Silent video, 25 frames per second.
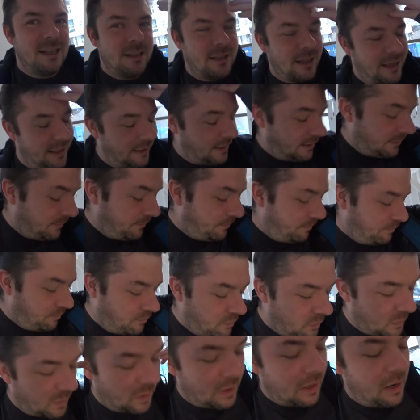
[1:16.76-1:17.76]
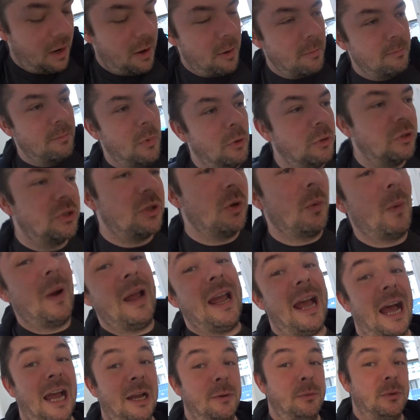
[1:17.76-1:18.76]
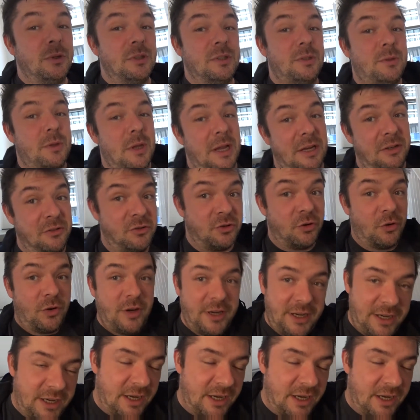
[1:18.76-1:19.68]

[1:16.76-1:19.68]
like, most of the way I was exerting